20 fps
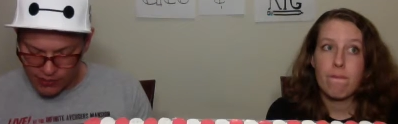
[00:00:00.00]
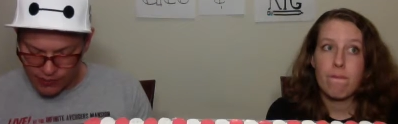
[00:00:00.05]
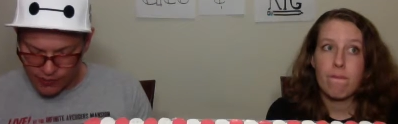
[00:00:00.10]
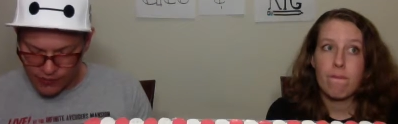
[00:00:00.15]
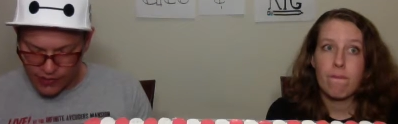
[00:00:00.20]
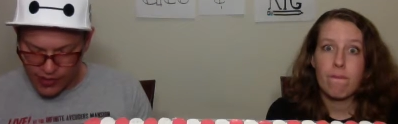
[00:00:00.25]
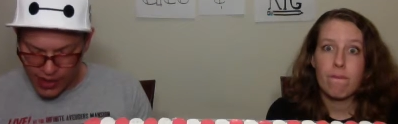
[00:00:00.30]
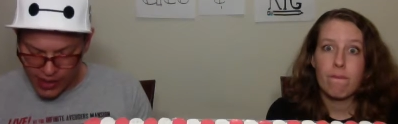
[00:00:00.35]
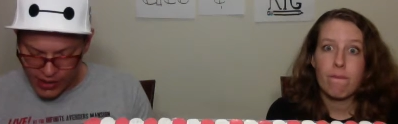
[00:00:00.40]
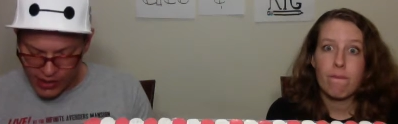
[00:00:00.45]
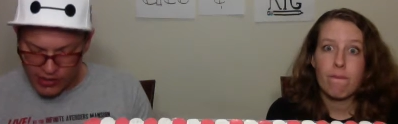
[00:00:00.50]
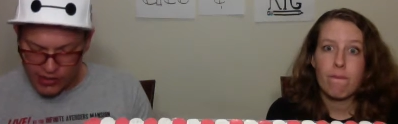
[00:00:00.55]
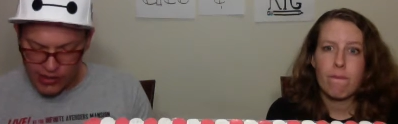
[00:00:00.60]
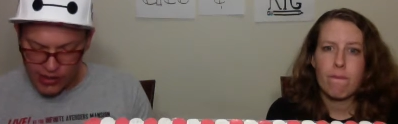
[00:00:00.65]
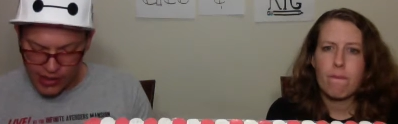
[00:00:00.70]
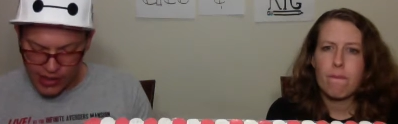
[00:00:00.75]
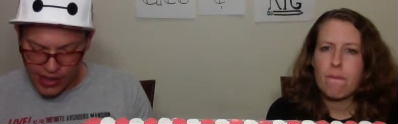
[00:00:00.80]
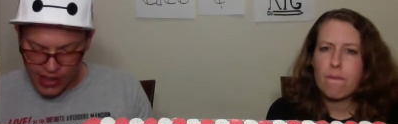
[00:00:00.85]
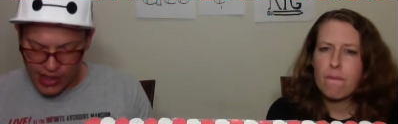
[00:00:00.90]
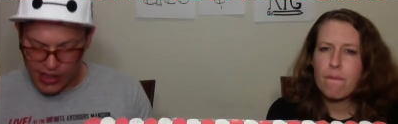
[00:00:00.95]

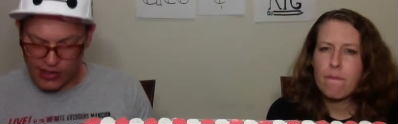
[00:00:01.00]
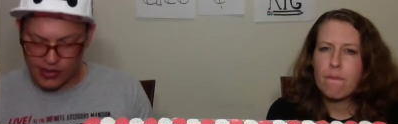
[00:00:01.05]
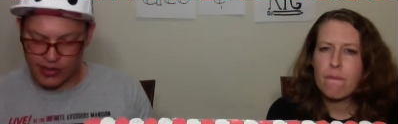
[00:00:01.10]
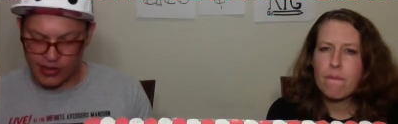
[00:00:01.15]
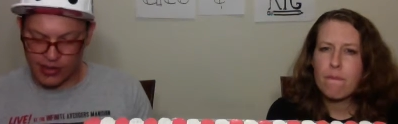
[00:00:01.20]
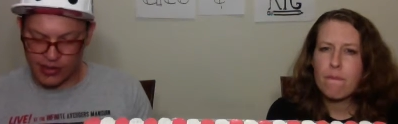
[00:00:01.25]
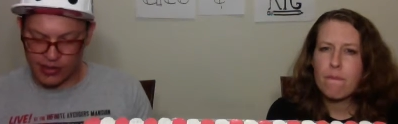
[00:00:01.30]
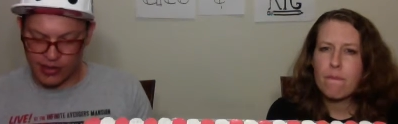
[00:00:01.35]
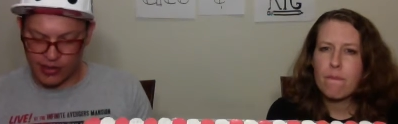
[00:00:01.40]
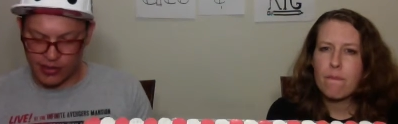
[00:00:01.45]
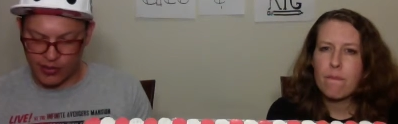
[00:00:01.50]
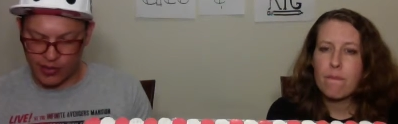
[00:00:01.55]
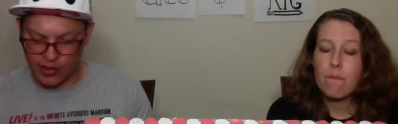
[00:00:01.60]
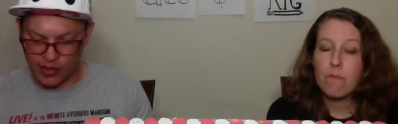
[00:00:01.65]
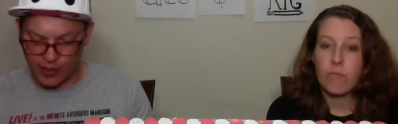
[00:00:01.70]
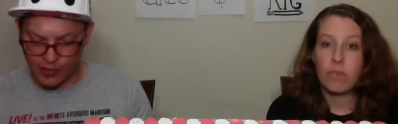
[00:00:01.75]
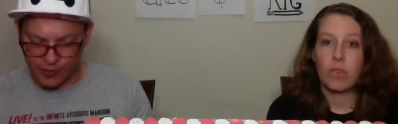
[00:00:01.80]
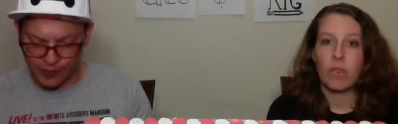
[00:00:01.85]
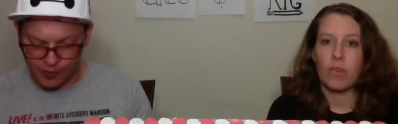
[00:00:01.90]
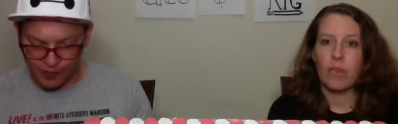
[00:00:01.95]
Speaker 1: 1918. There we
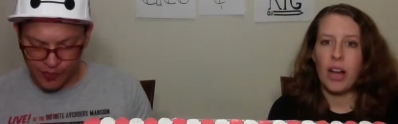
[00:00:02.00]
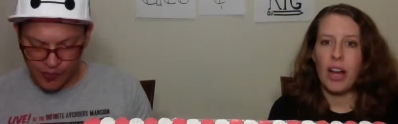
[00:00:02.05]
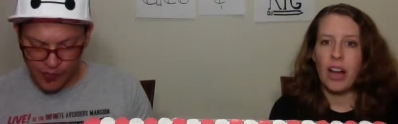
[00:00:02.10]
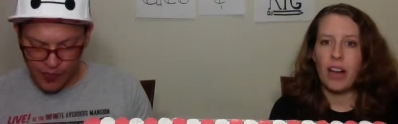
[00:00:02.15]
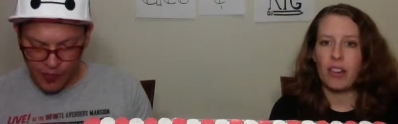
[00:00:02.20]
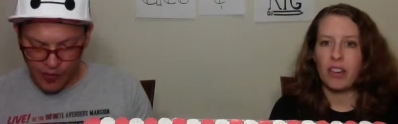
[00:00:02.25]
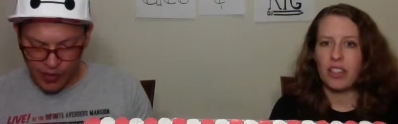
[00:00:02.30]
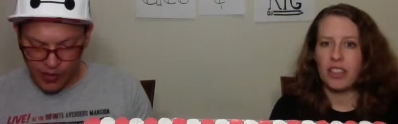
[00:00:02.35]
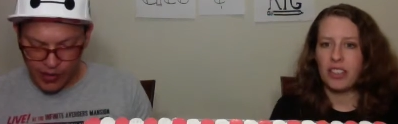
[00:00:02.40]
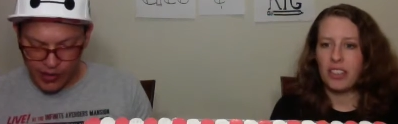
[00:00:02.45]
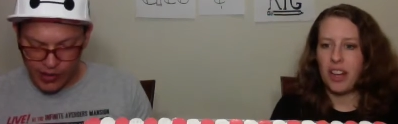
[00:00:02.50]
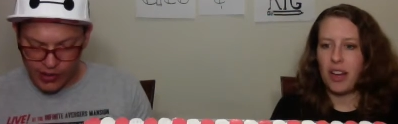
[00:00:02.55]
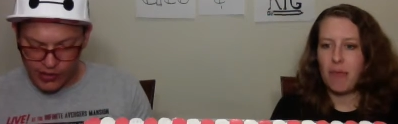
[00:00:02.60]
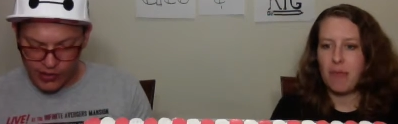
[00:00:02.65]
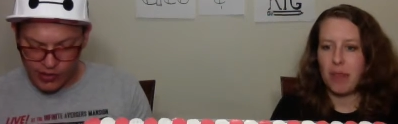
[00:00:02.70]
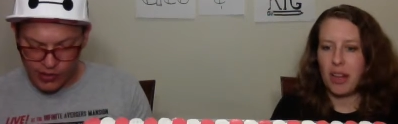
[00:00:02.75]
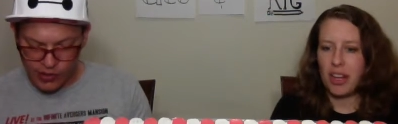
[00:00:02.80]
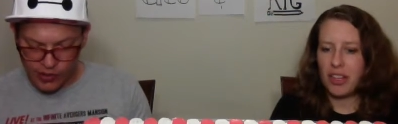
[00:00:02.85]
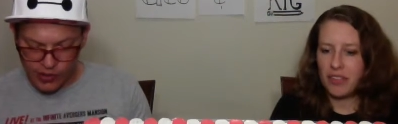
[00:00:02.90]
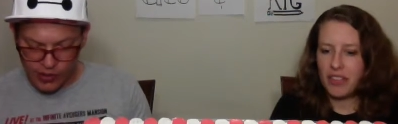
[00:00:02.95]
go. Wow, good yeah,
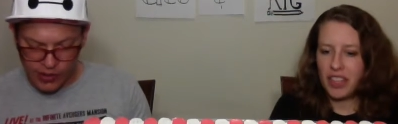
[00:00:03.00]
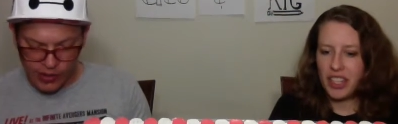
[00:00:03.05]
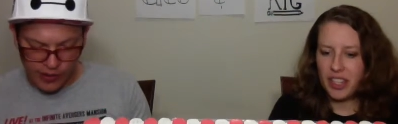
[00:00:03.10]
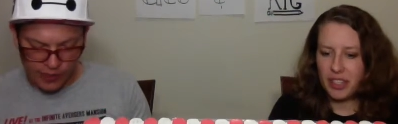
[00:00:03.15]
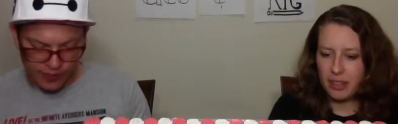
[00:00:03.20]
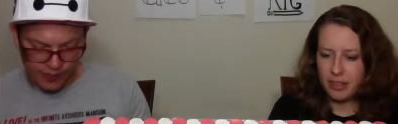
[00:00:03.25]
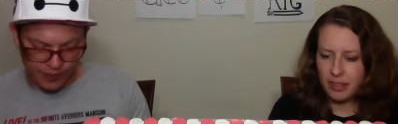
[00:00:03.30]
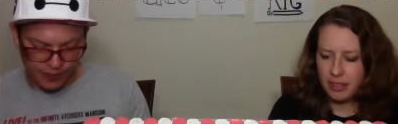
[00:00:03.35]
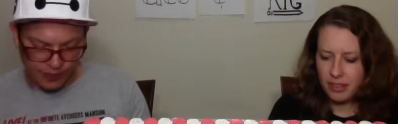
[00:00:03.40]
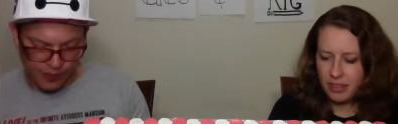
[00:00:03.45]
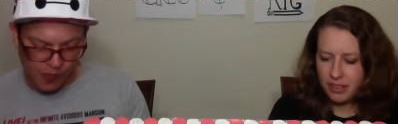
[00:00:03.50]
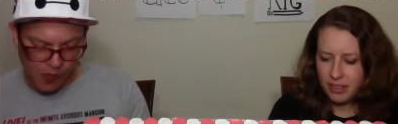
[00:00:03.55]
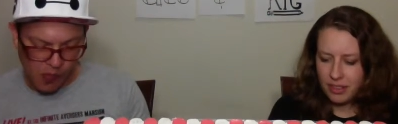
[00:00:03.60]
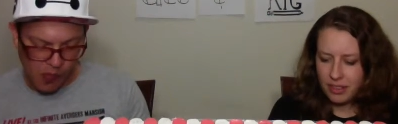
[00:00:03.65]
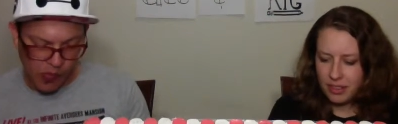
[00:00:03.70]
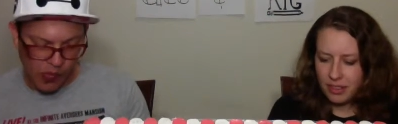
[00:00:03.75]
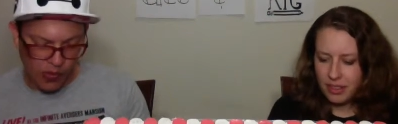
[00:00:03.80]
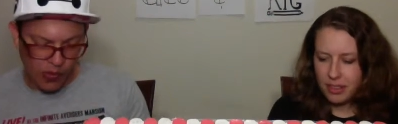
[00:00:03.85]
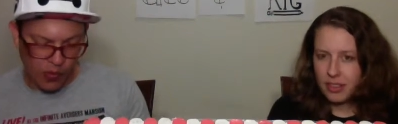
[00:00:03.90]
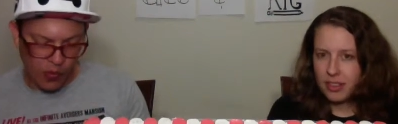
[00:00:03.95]
job, during, Latvia.
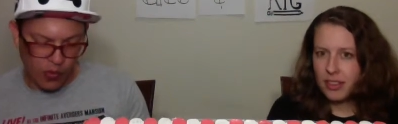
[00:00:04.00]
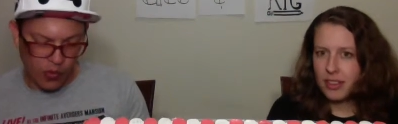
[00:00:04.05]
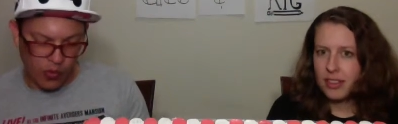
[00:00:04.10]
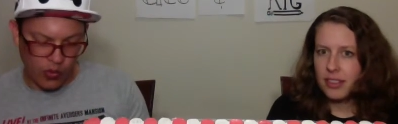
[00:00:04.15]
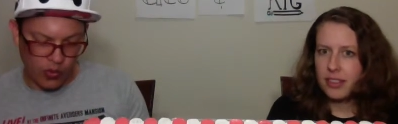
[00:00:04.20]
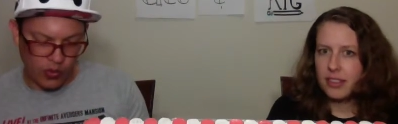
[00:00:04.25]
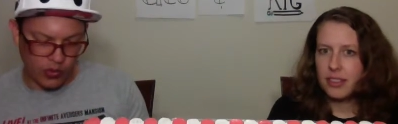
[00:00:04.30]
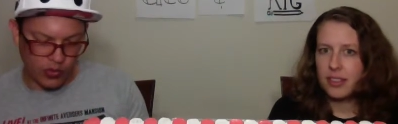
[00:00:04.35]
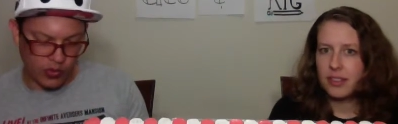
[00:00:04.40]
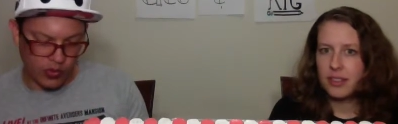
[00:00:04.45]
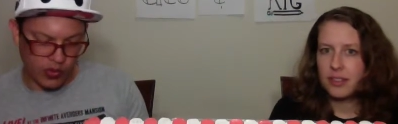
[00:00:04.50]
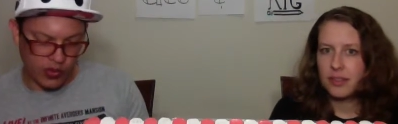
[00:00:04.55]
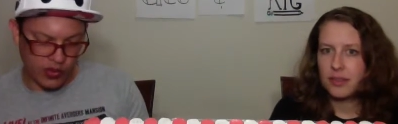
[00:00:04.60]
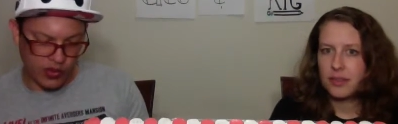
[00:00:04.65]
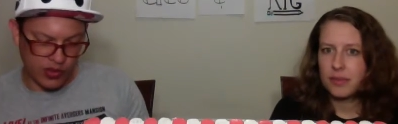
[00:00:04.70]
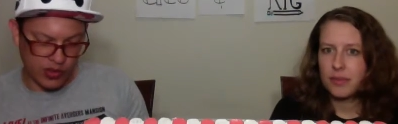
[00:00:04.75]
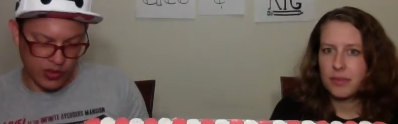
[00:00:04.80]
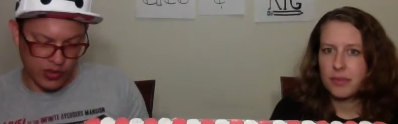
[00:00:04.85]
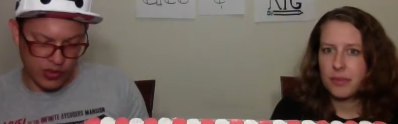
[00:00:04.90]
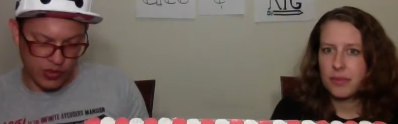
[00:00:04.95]
World War
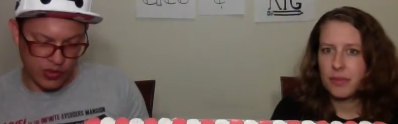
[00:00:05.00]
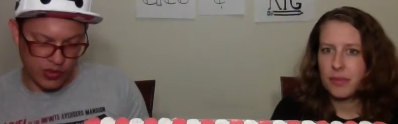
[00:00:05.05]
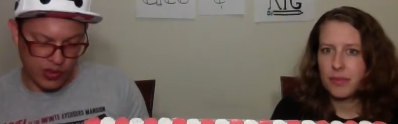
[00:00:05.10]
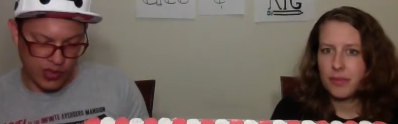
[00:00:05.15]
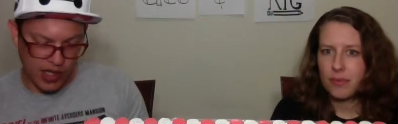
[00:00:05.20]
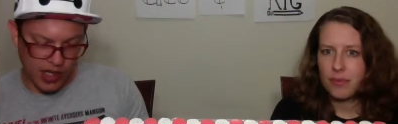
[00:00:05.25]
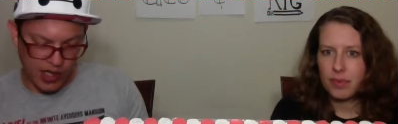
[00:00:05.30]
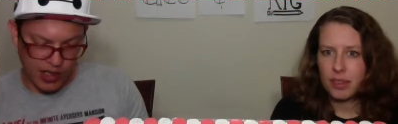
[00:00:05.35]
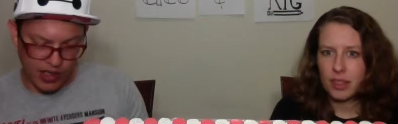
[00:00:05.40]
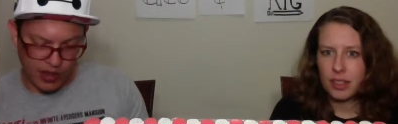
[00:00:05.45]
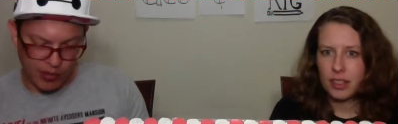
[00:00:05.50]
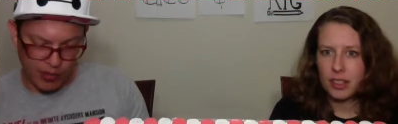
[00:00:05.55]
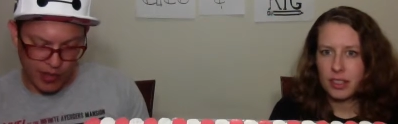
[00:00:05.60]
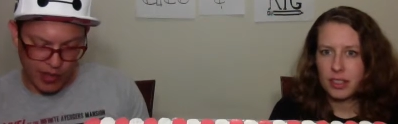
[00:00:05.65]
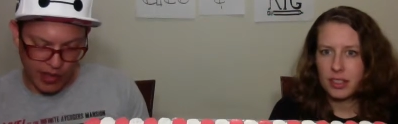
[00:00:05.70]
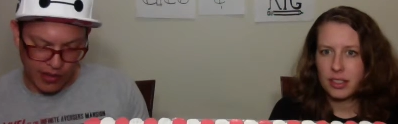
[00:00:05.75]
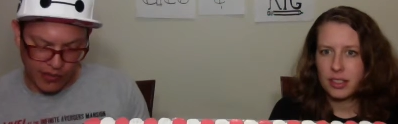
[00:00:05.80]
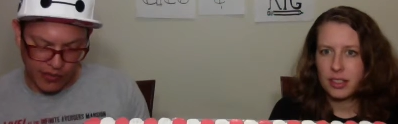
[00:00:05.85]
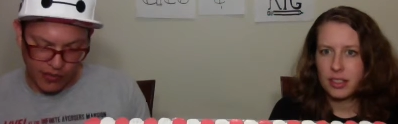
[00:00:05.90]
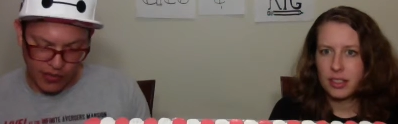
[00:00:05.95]
II was
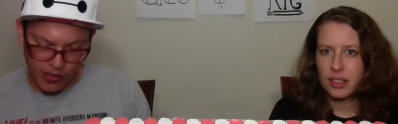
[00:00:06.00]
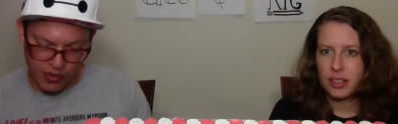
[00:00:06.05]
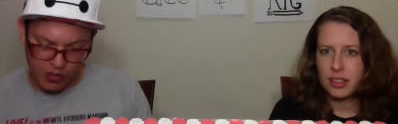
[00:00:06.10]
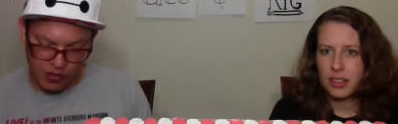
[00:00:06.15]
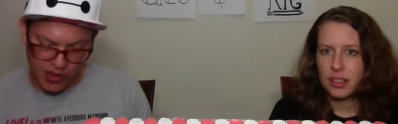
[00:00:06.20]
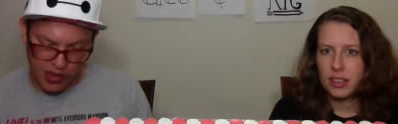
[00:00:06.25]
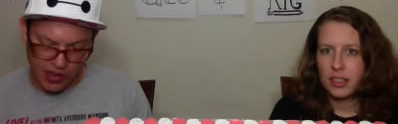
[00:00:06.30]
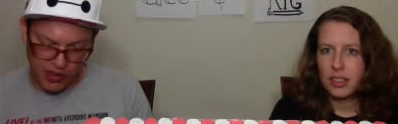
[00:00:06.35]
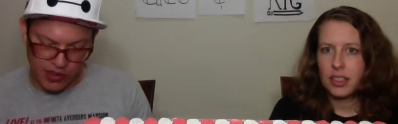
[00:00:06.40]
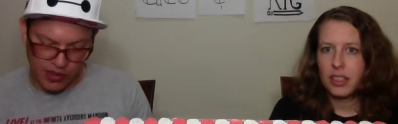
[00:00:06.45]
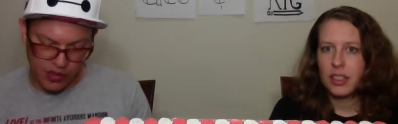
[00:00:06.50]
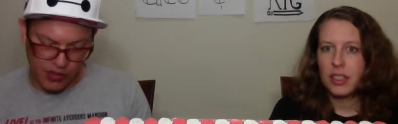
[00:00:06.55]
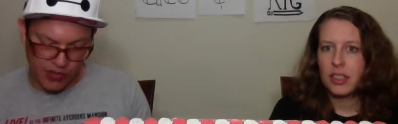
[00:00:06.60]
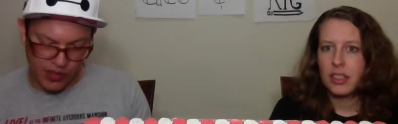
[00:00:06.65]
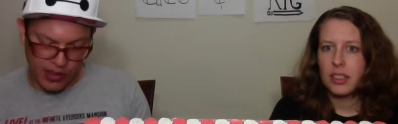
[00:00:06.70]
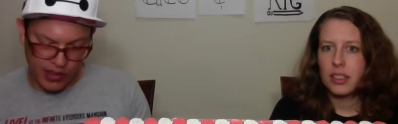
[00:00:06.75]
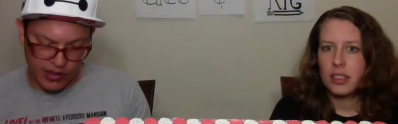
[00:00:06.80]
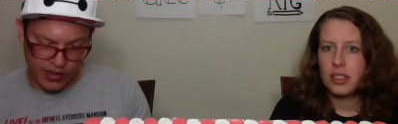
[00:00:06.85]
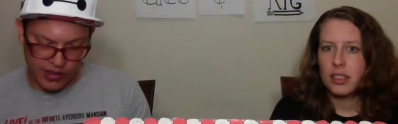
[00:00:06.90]
occupied first by the Soviets,